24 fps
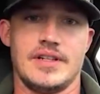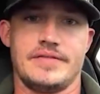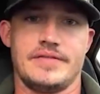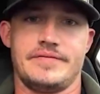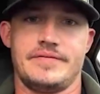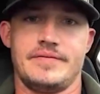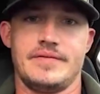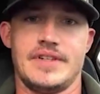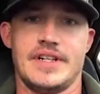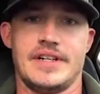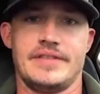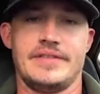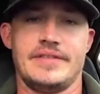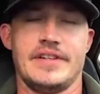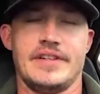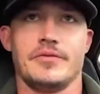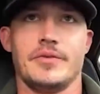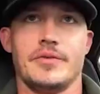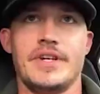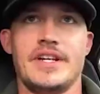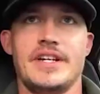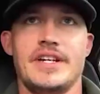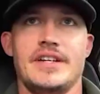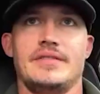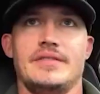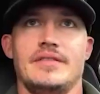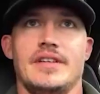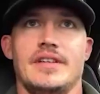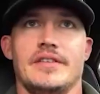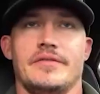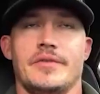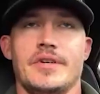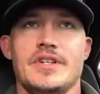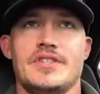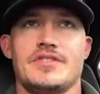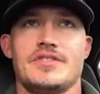if uh, if we
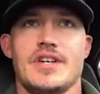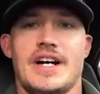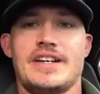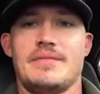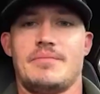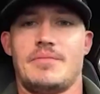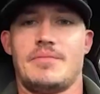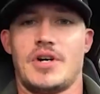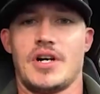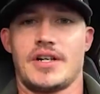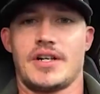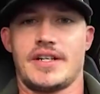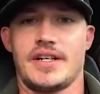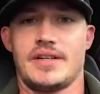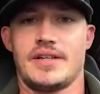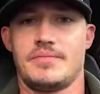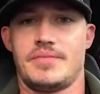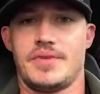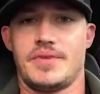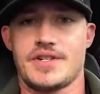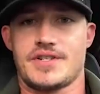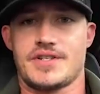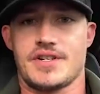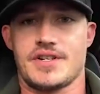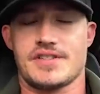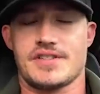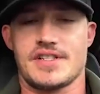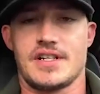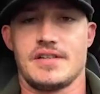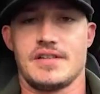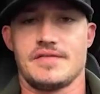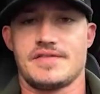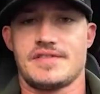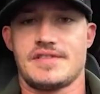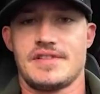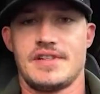if we tried to market and push
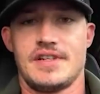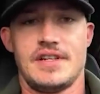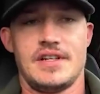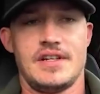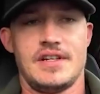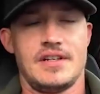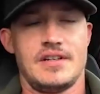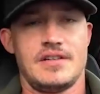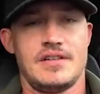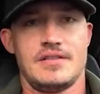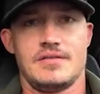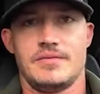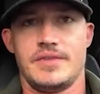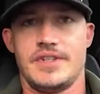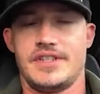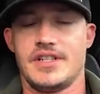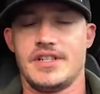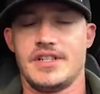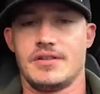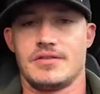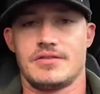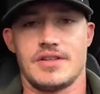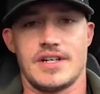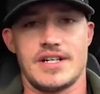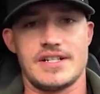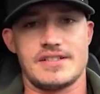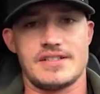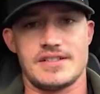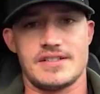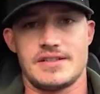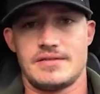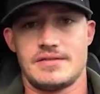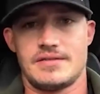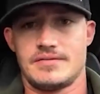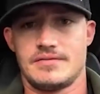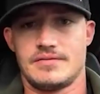ourselves we'd go
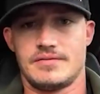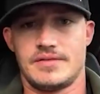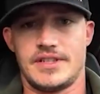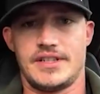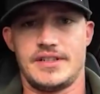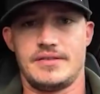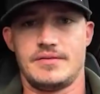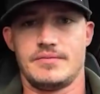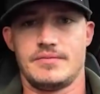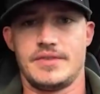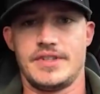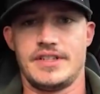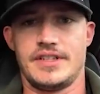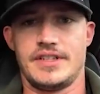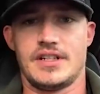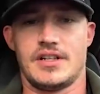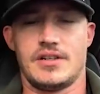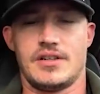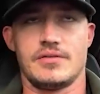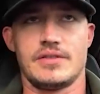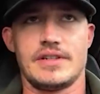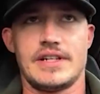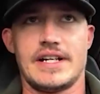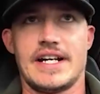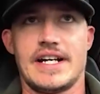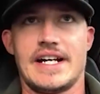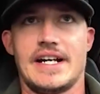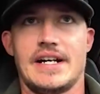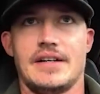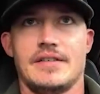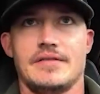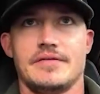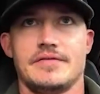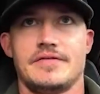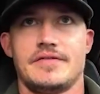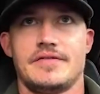crazy we we don't
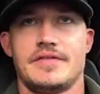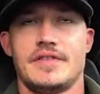have